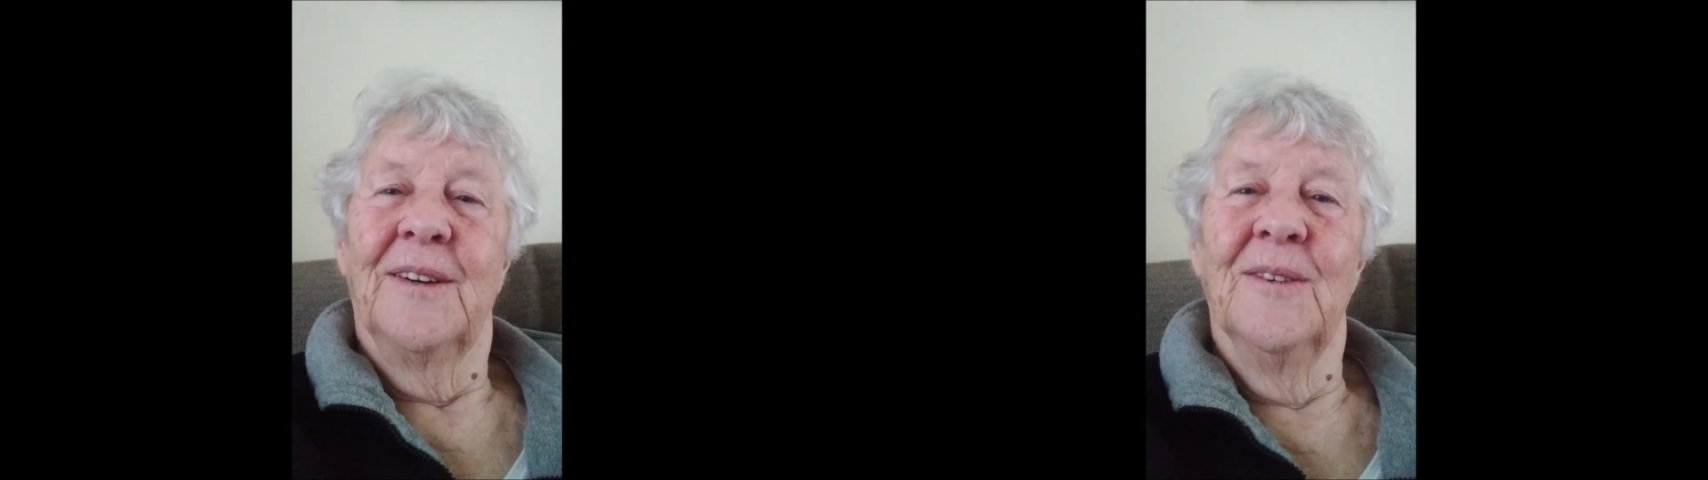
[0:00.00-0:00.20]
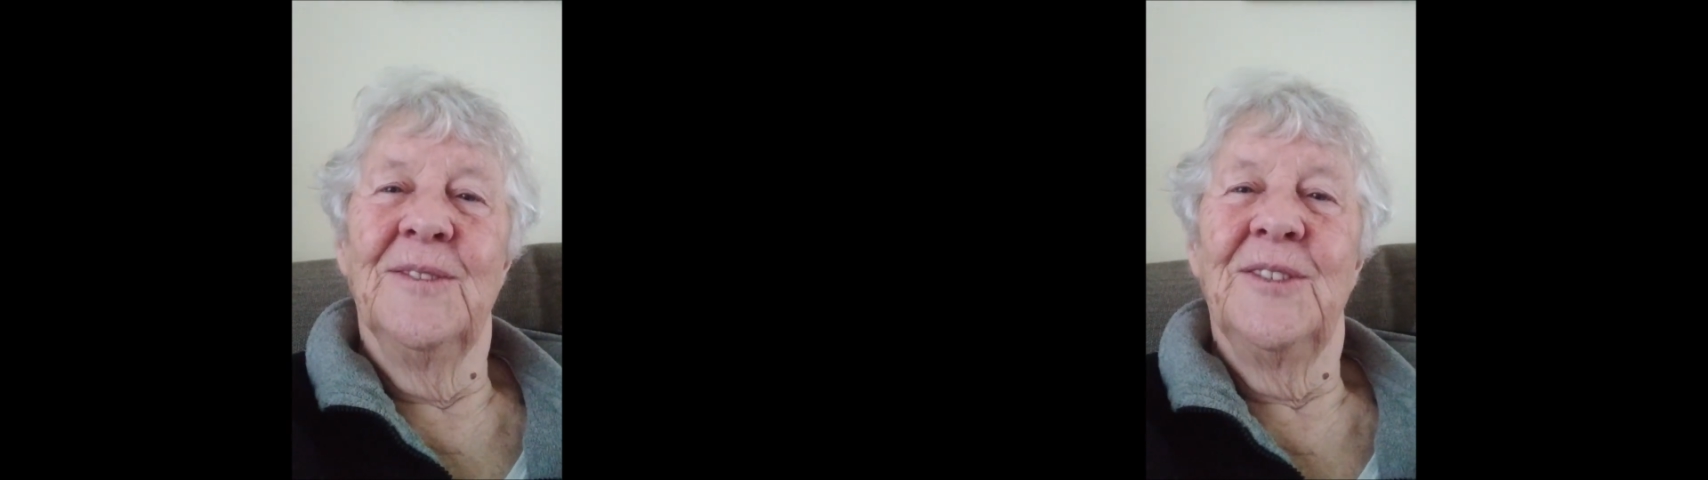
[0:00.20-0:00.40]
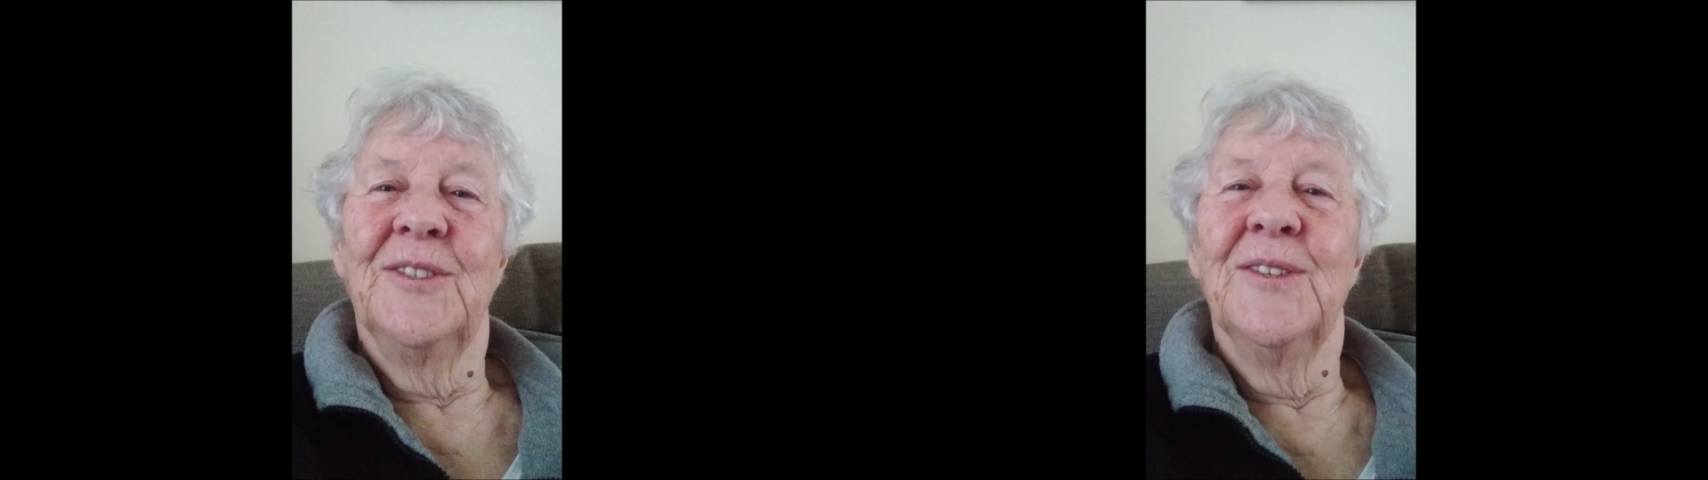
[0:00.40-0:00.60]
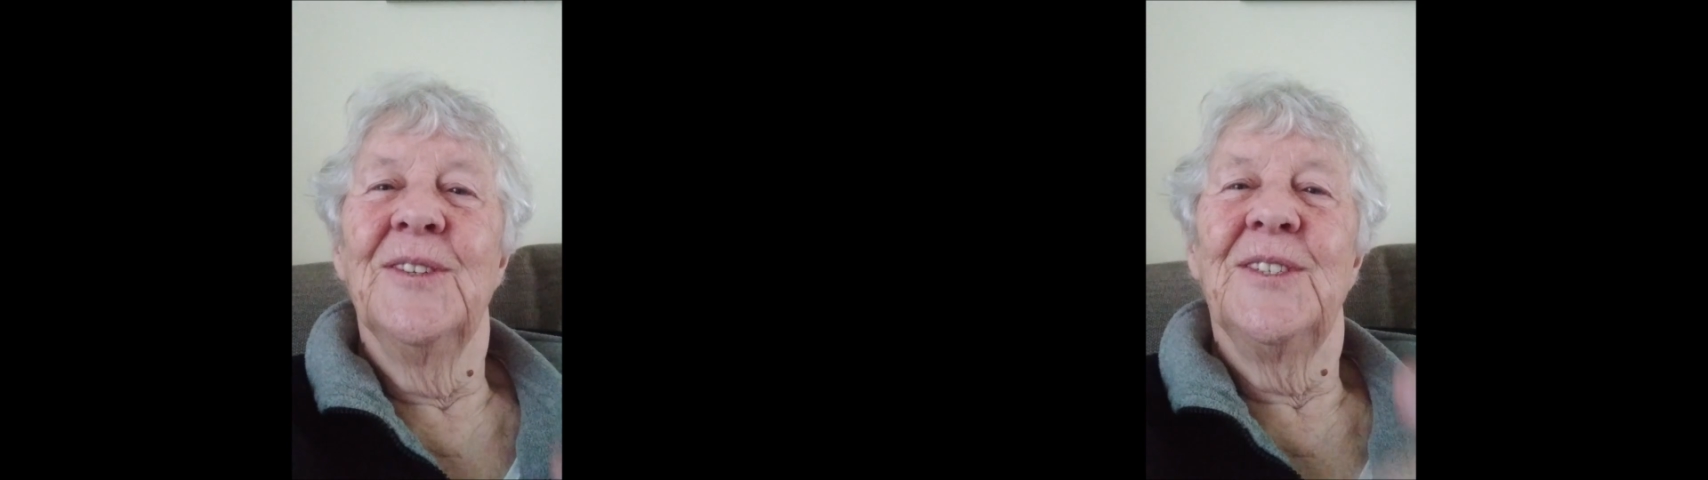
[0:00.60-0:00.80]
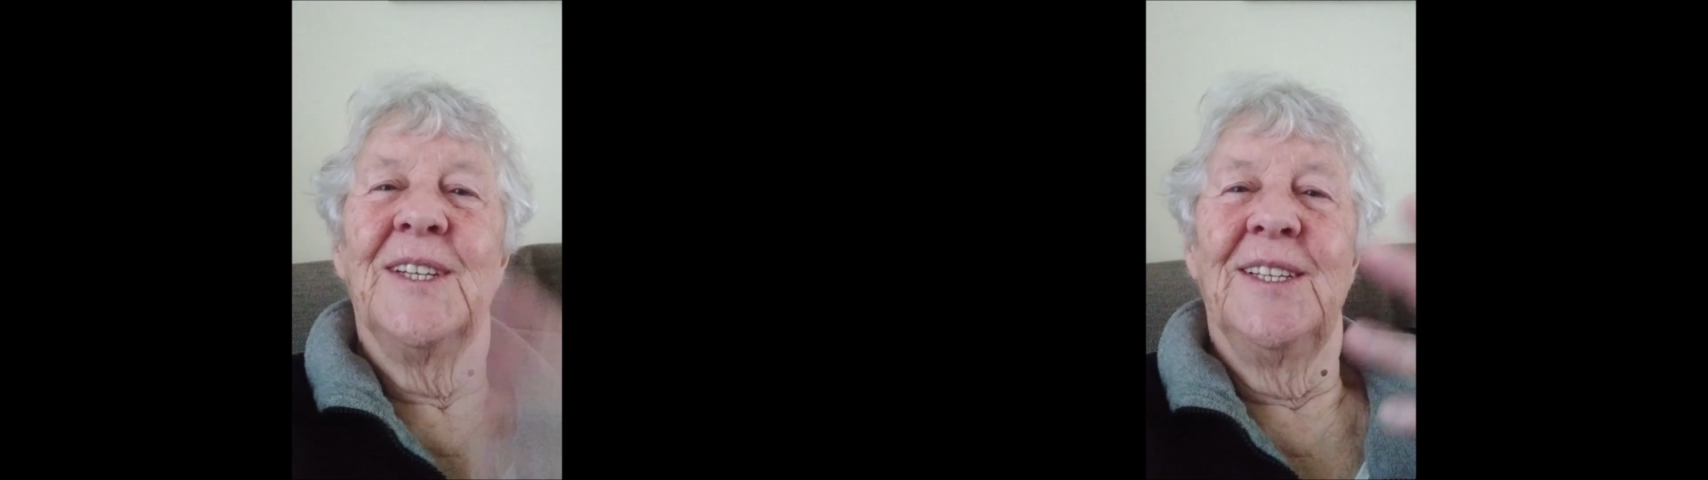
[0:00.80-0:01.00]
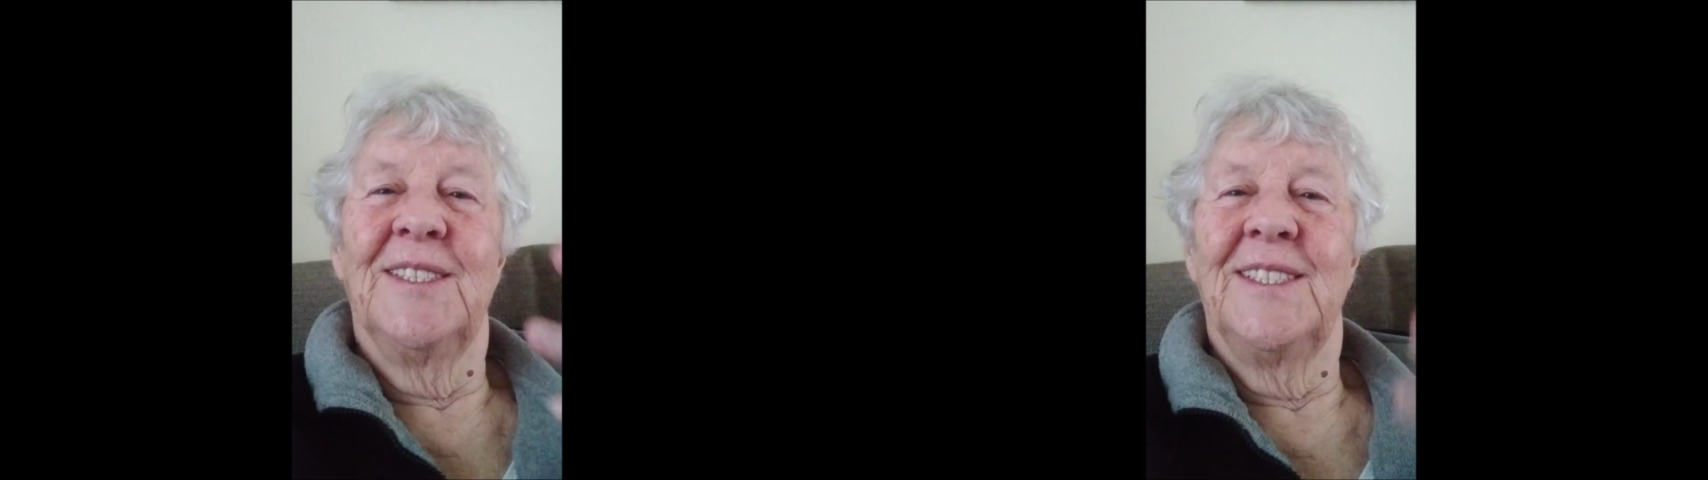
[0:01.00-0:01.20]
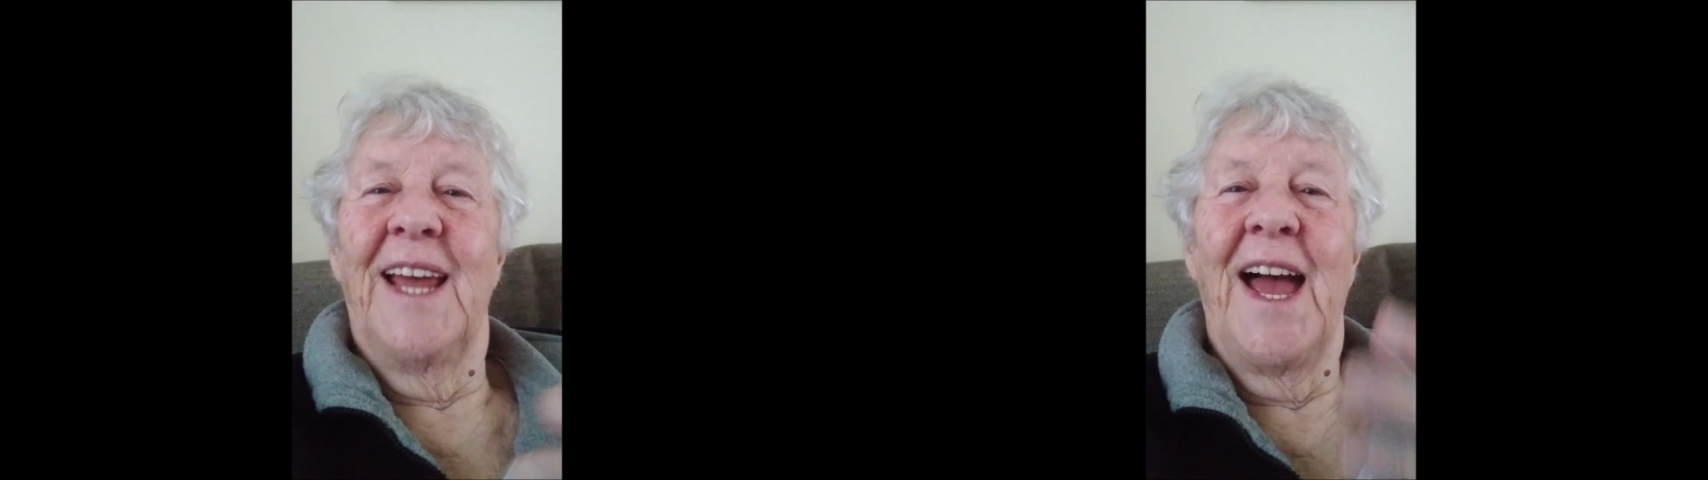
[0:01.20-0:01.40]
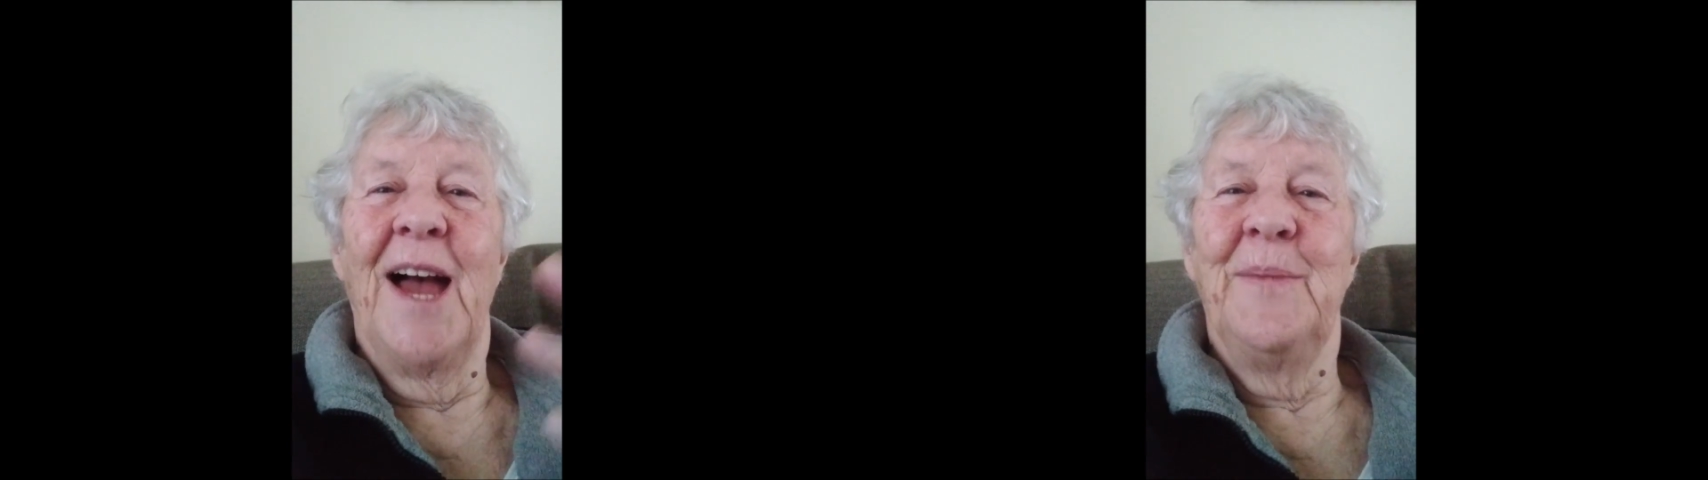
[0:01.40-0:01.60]
Consciousness is
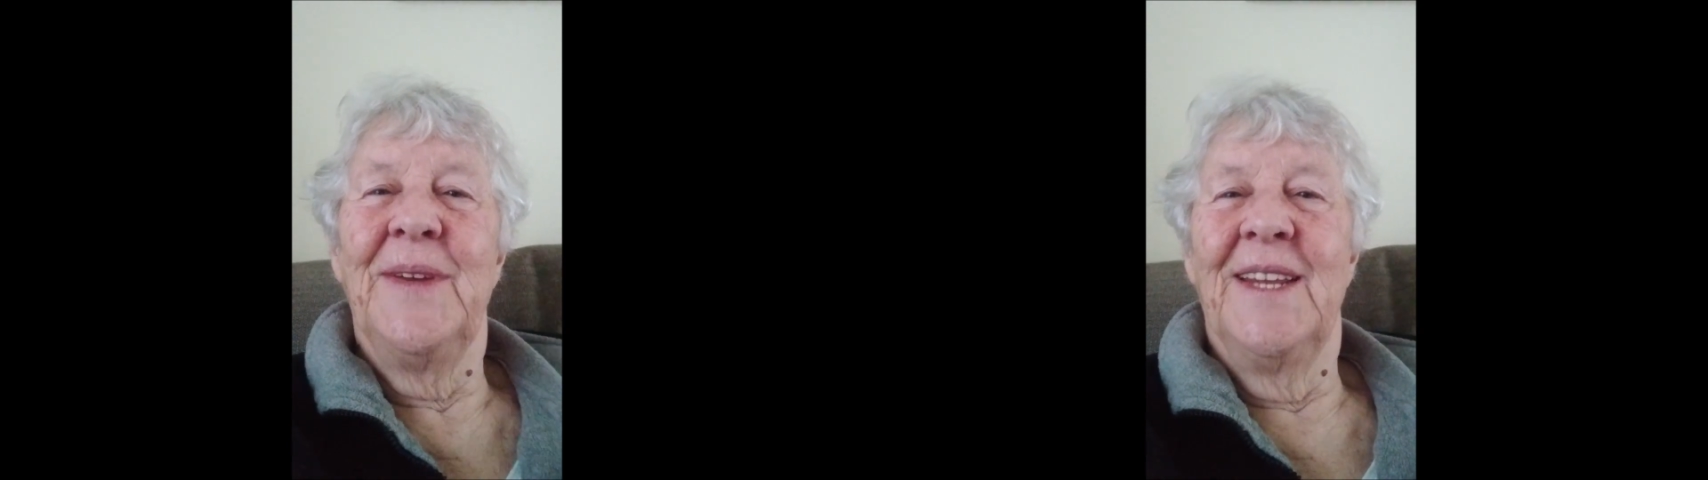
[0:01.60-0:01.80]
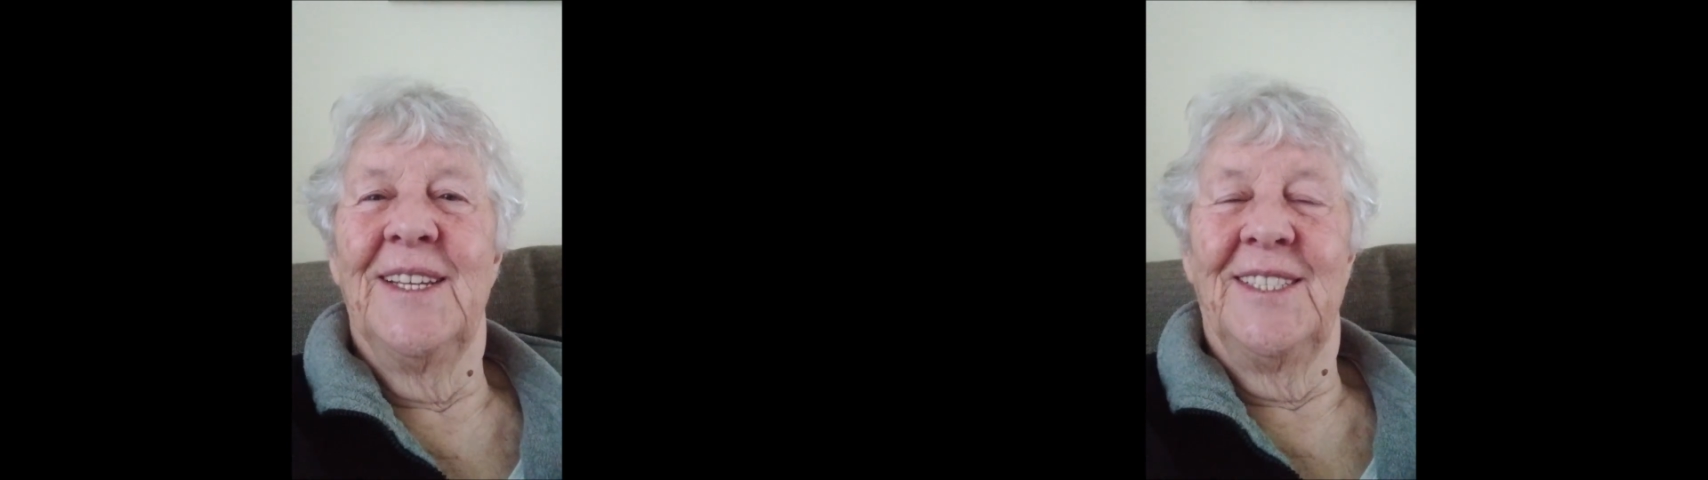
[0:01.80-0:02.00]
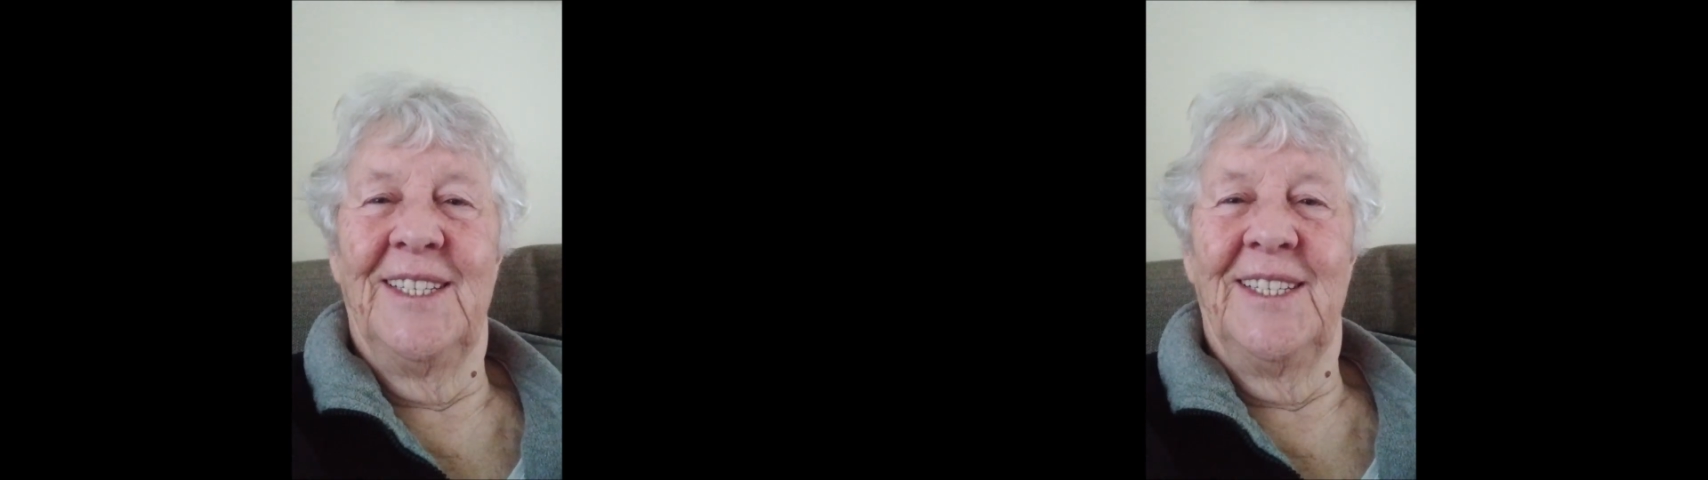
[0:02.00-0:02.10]
the happiness